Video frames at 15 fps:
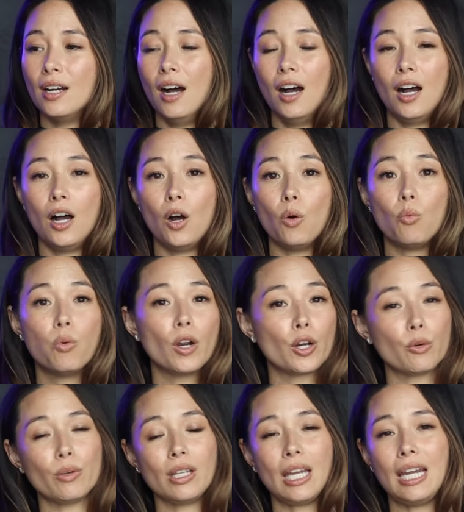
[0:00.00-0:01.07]

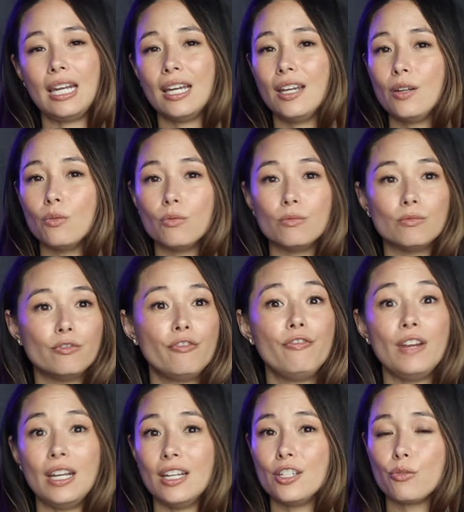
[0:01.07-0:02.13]
work-related,
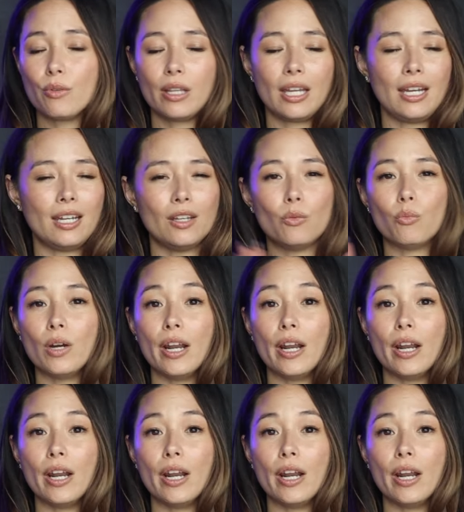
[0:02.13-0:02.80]
fitness related,